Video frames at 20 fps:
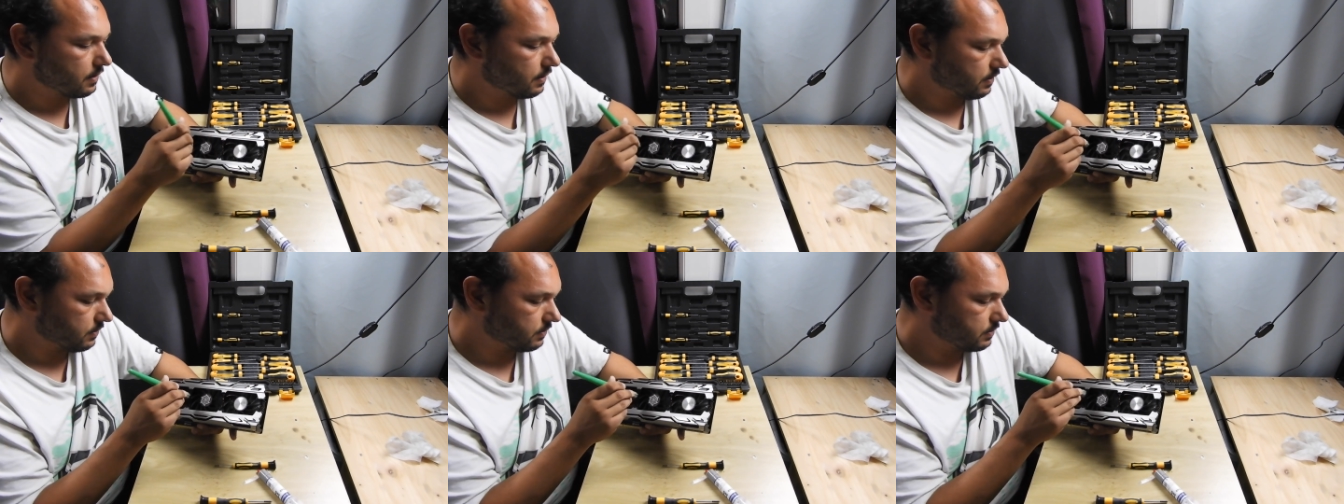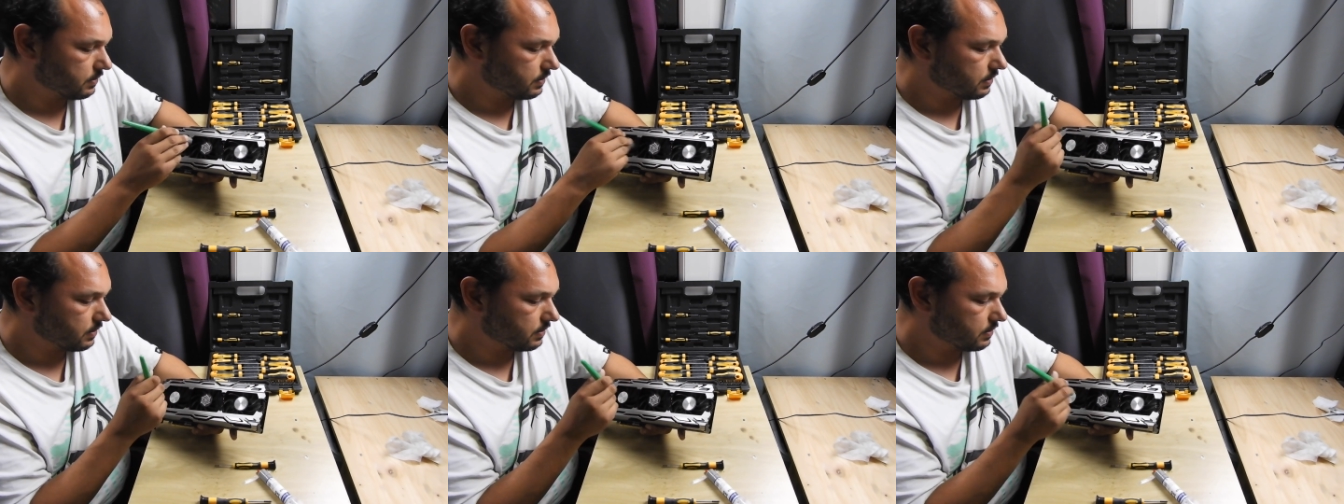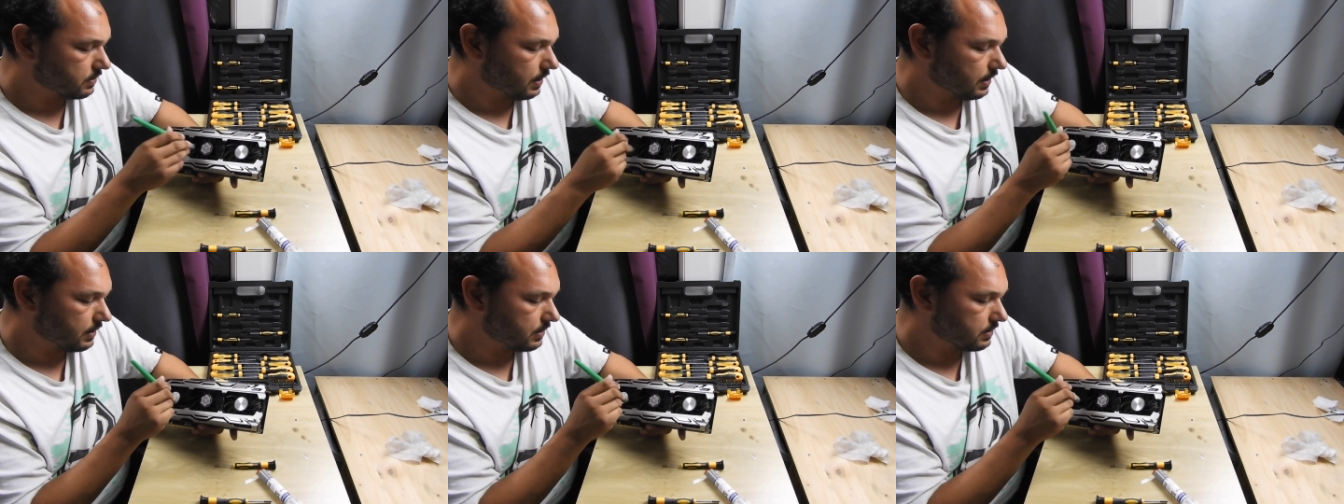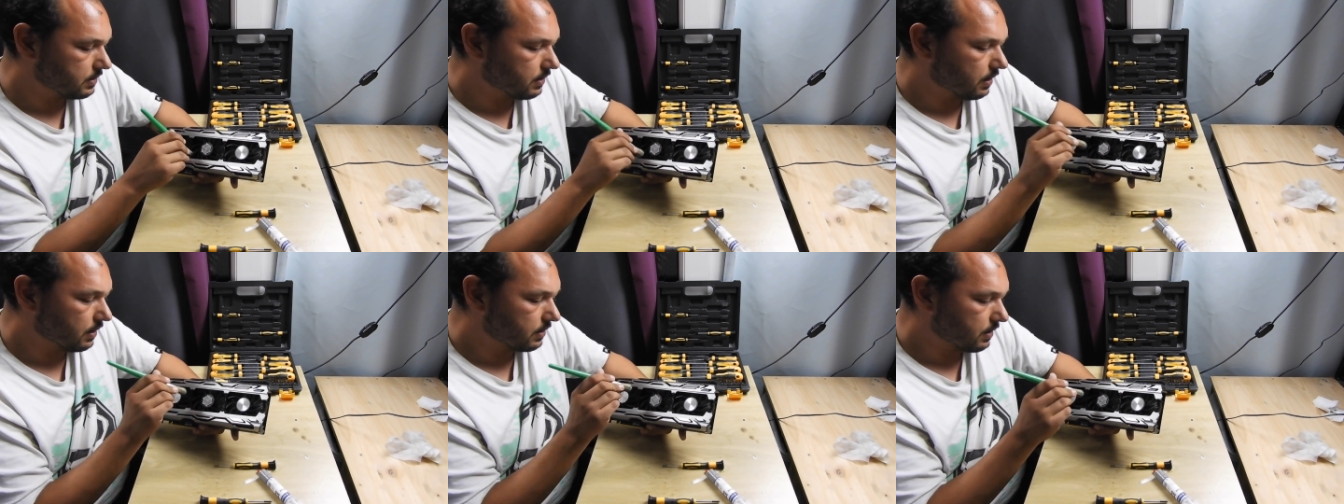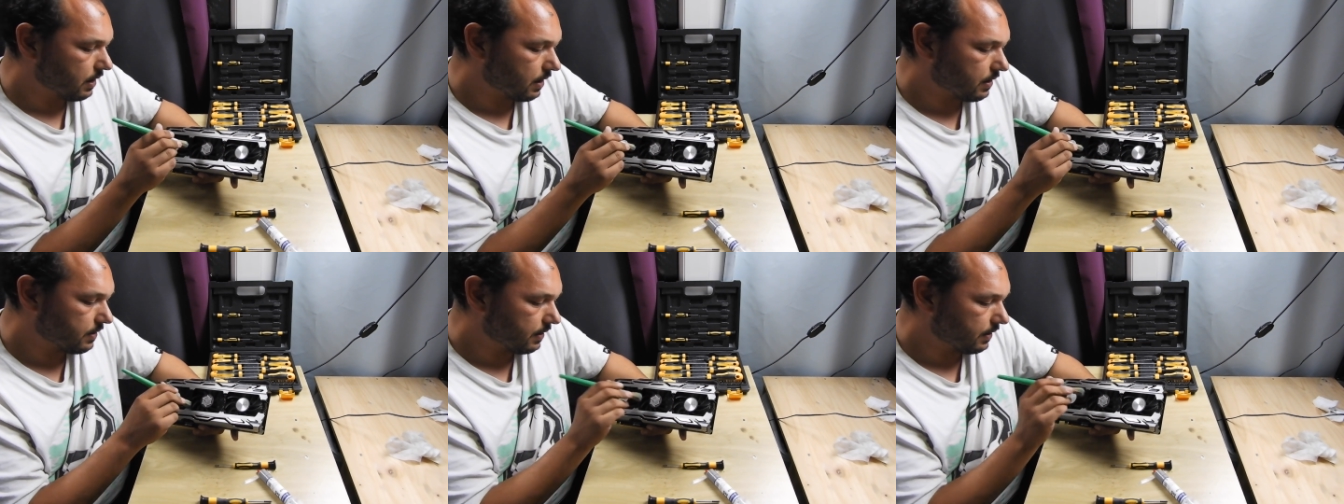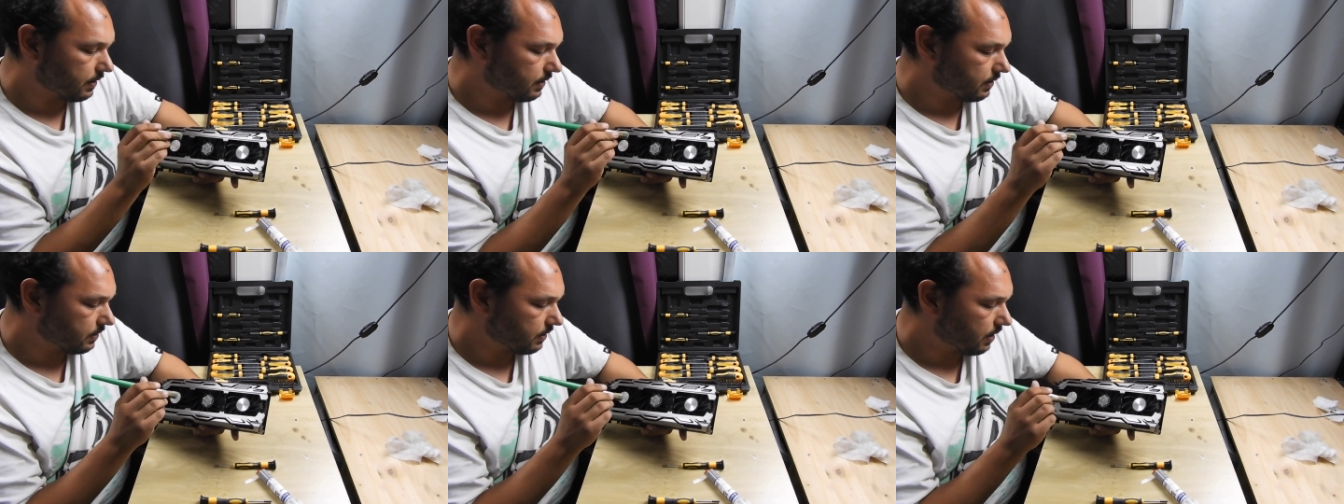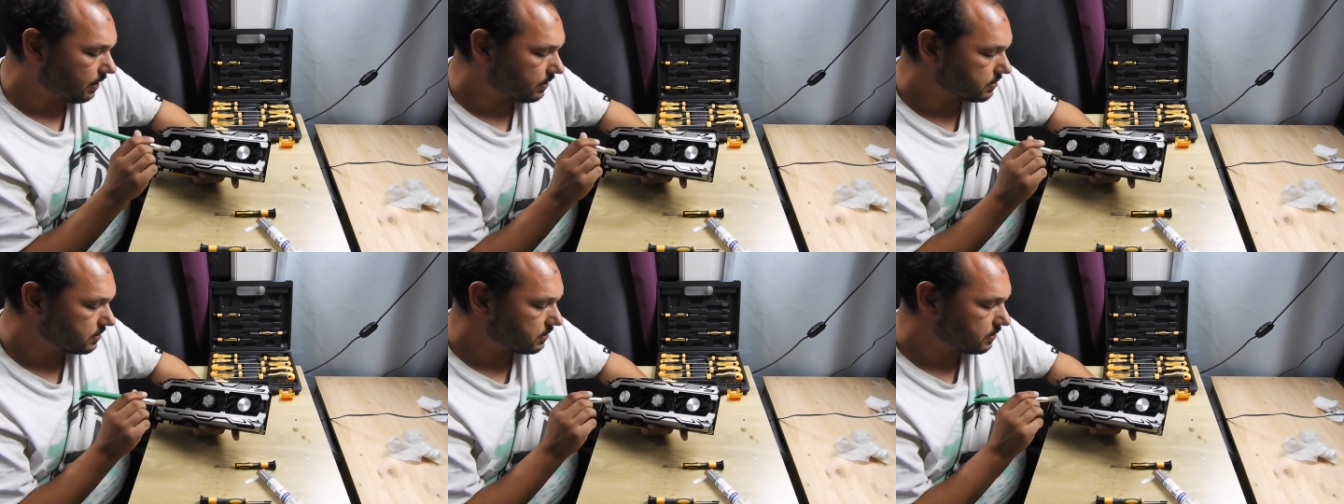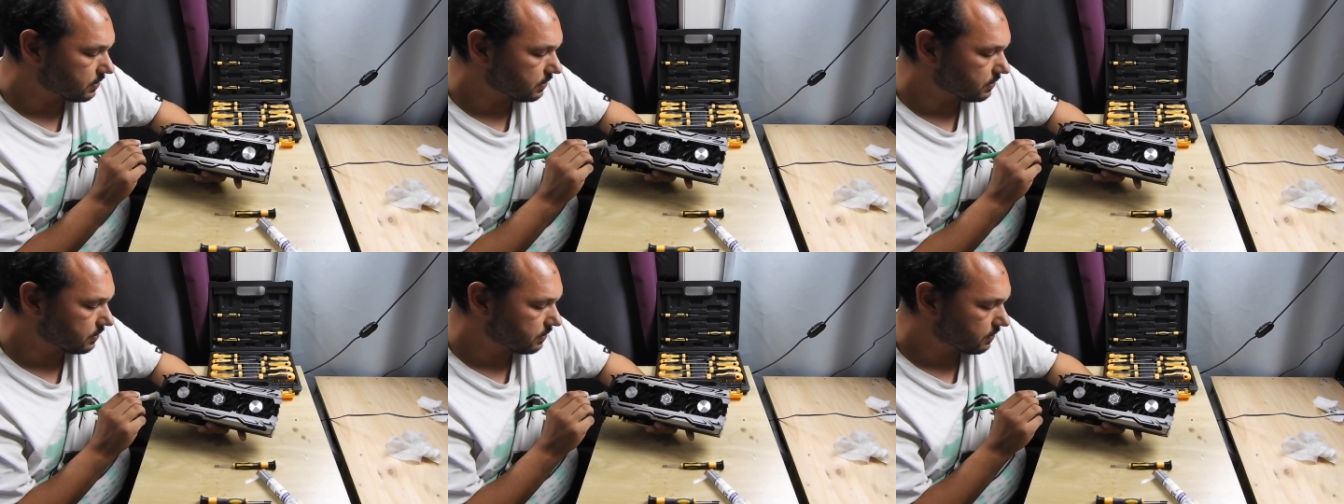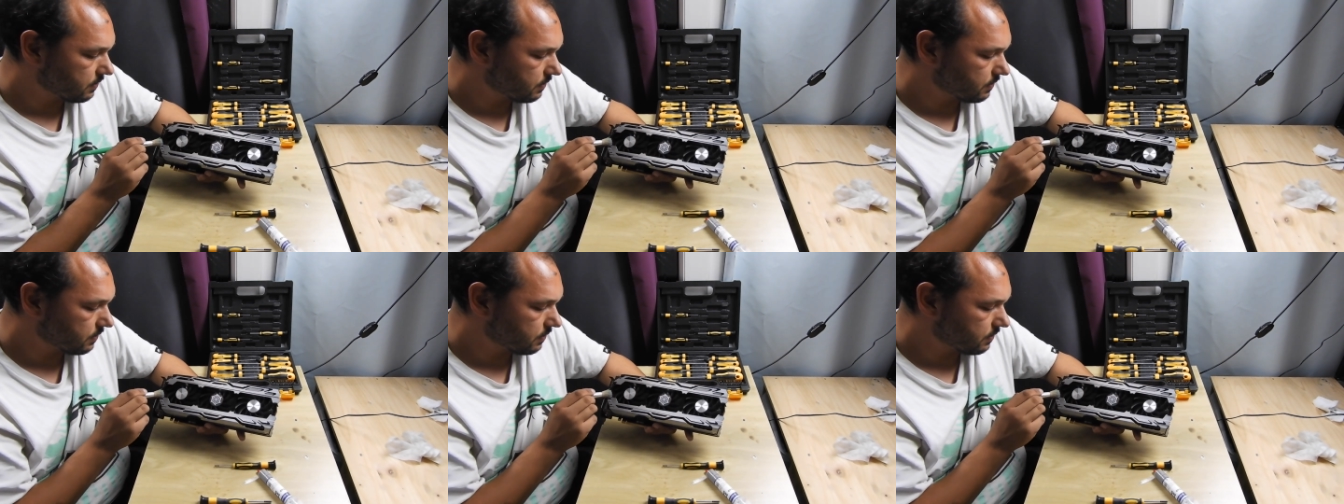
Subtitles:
because the Strix does, I think it does the